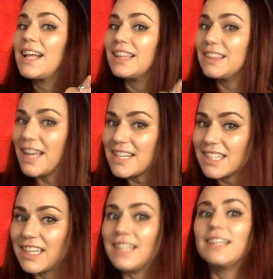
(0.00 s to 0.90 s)
less
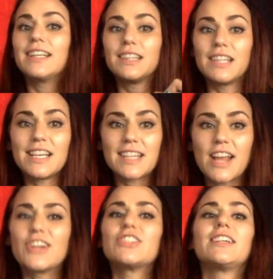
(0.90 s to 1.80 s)
heat, less
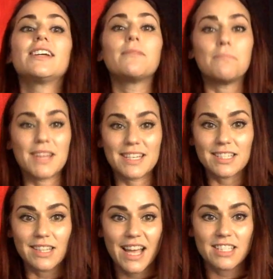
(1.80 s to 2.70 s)
energy means
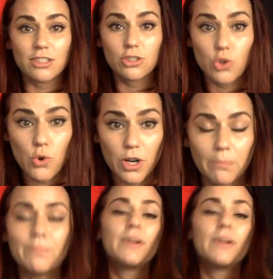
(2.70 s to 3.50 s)
less storm.